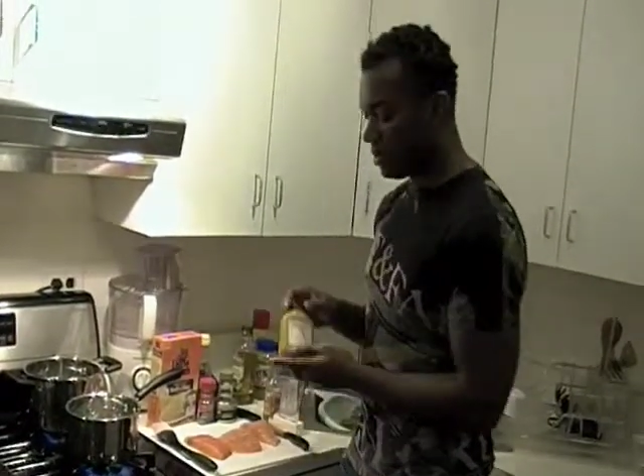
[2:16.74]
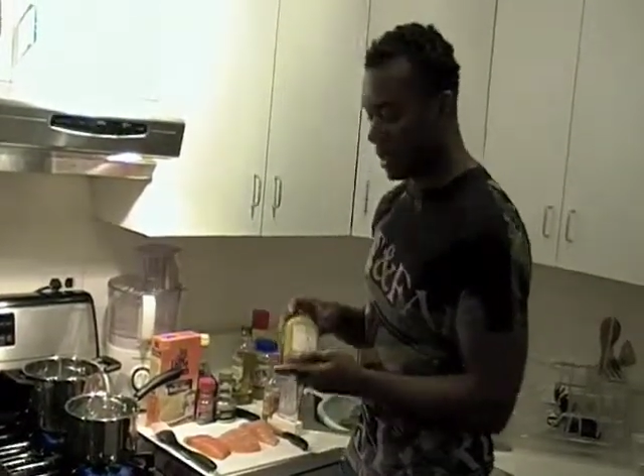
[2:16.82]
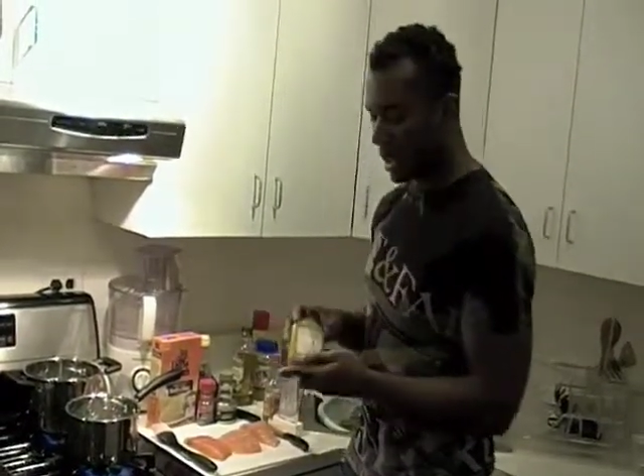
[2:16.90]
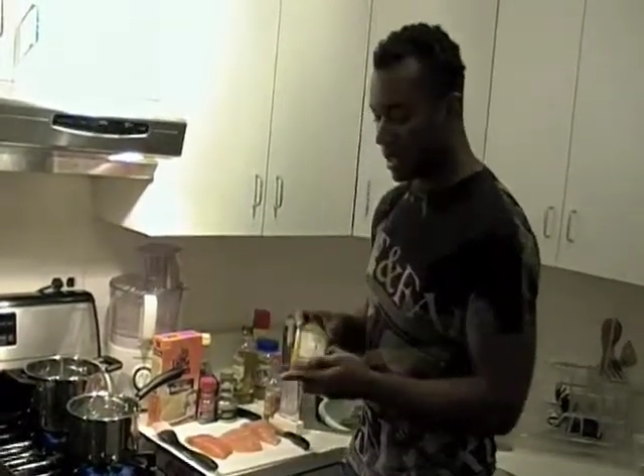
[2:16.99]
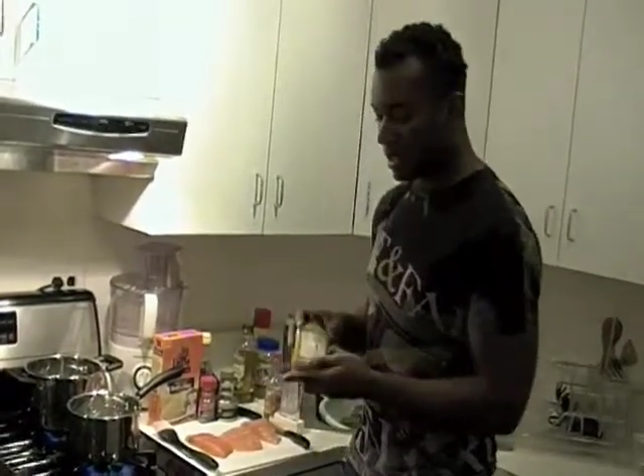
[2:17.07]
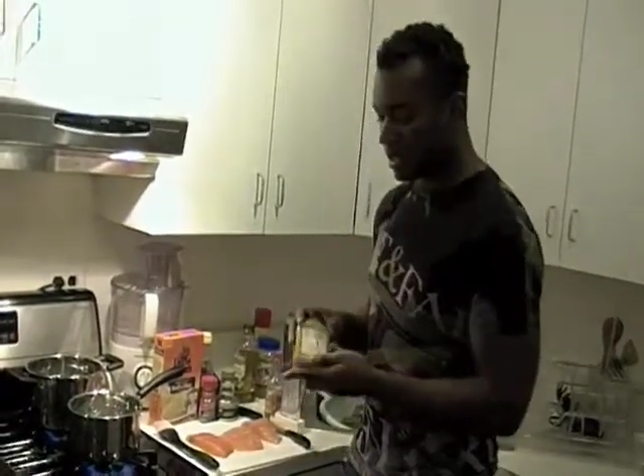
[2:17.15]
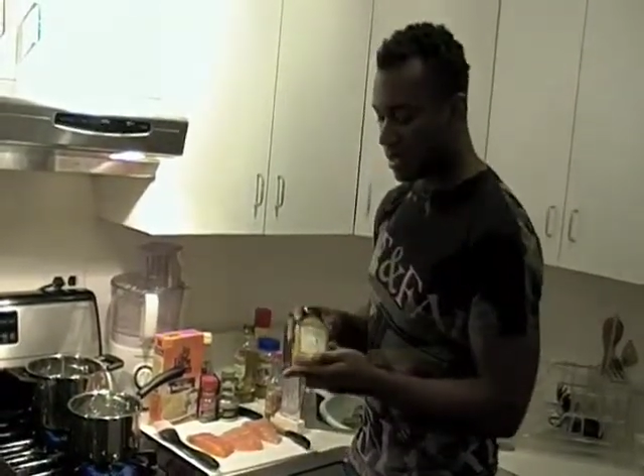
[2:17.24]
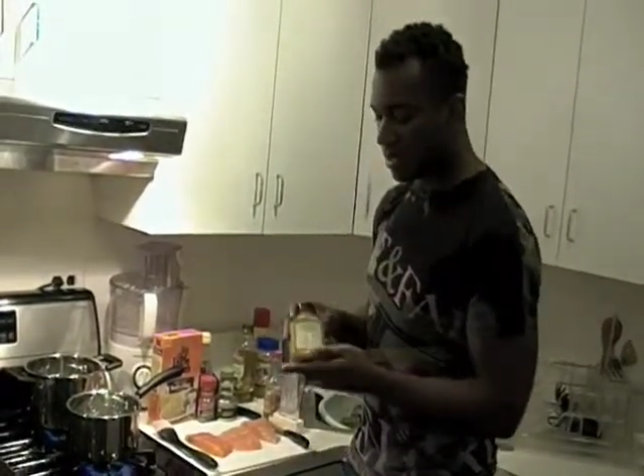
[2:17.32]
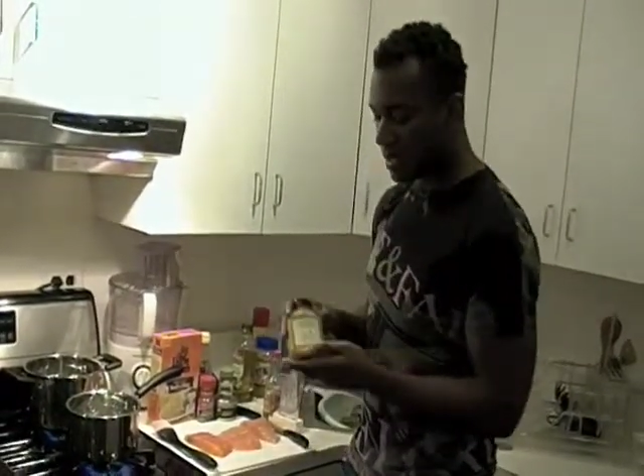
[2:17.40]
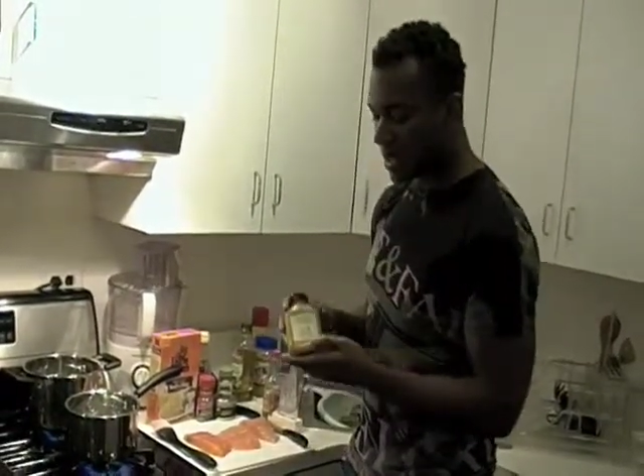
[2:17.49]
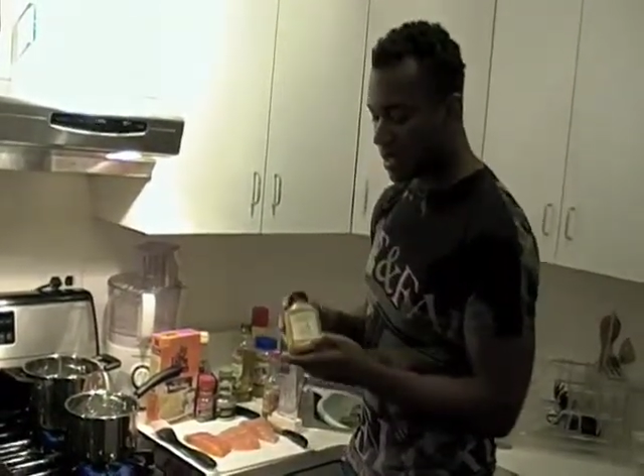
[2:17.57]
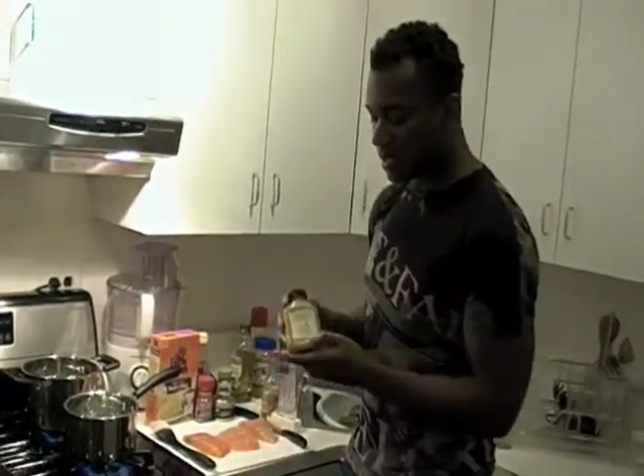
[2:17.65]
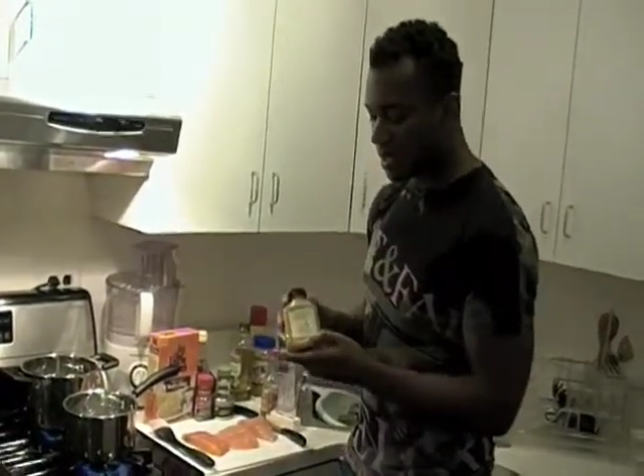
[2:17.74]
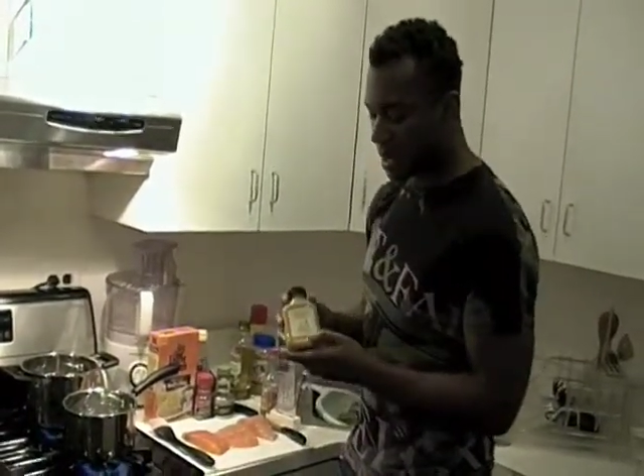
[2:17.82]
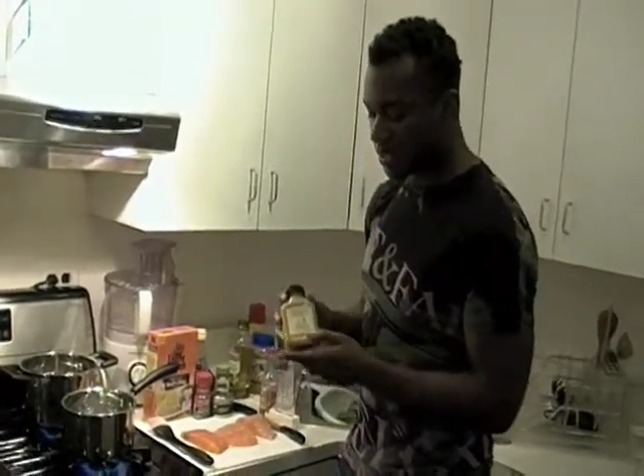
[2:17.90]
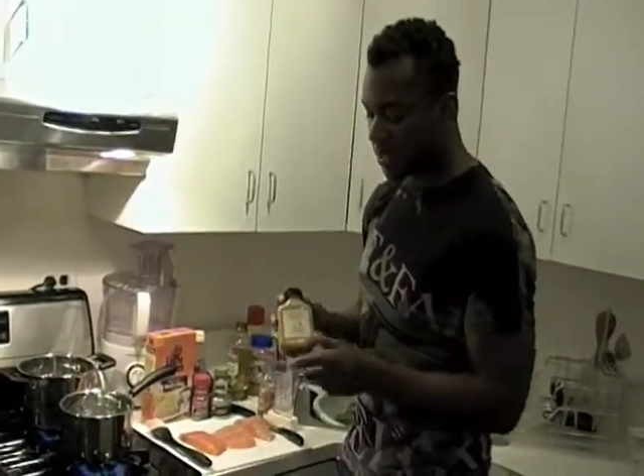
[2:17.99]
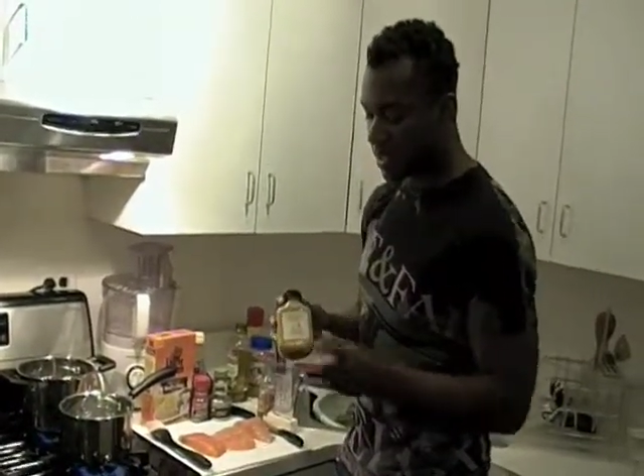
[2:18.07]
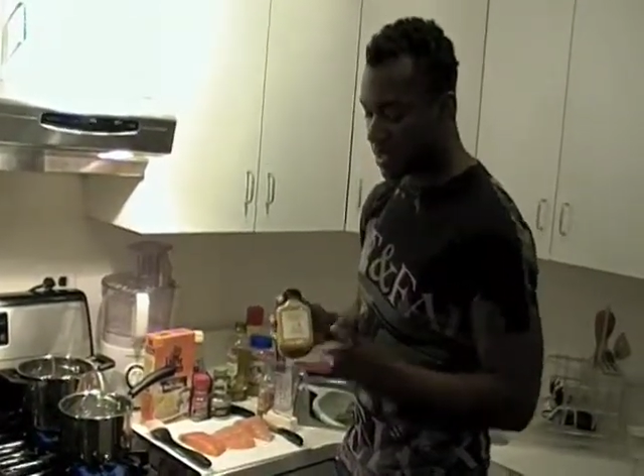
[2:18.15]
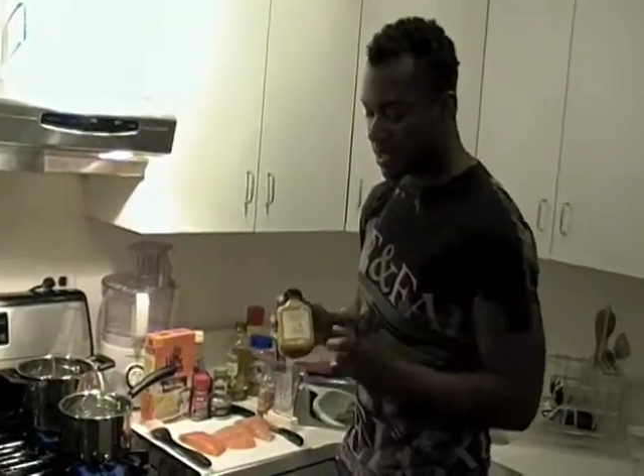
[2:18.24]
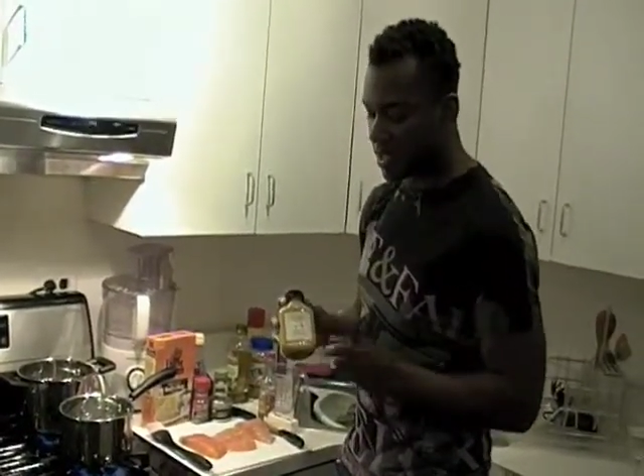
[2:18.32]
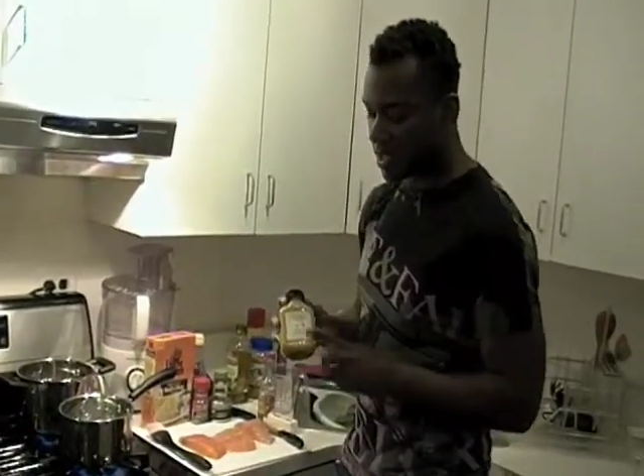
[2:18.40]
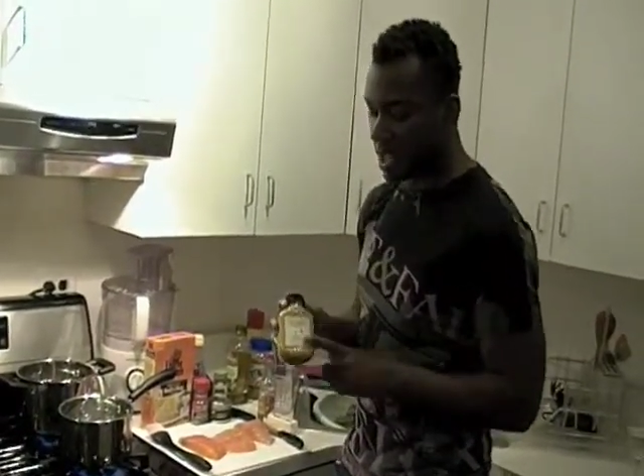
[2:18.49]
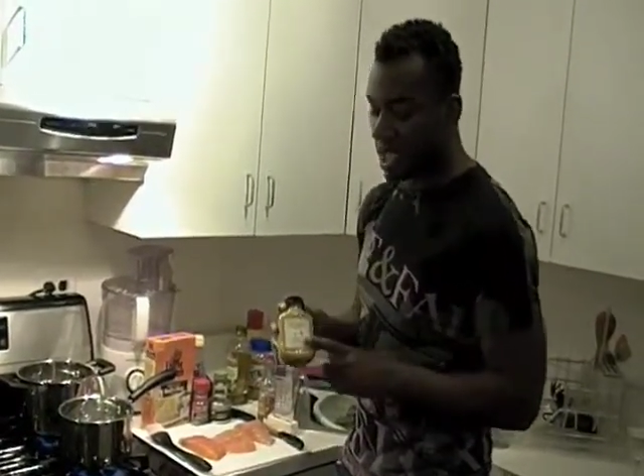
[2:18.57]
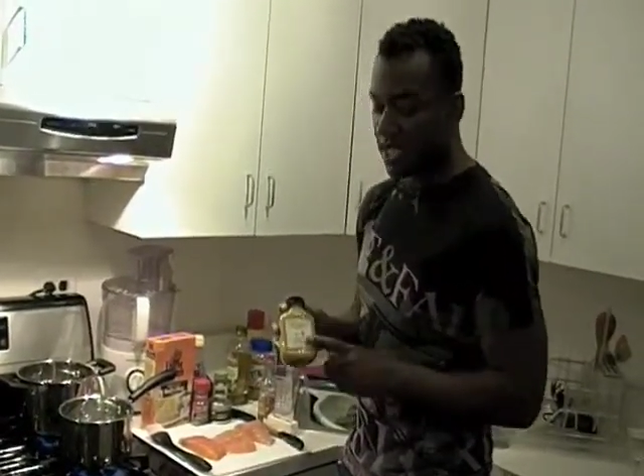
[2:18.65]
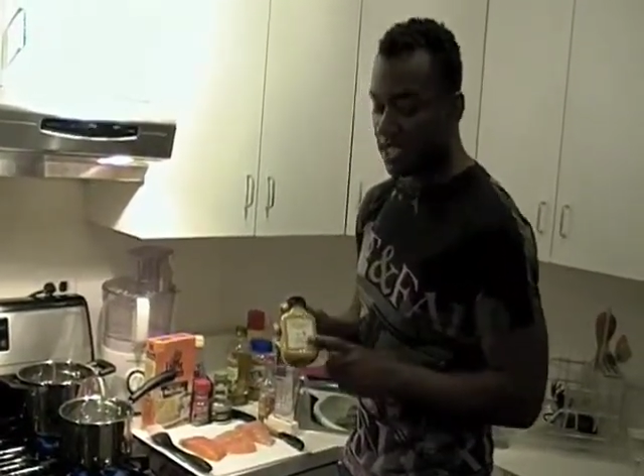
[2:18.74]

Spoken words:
we're gonna create a sauce with the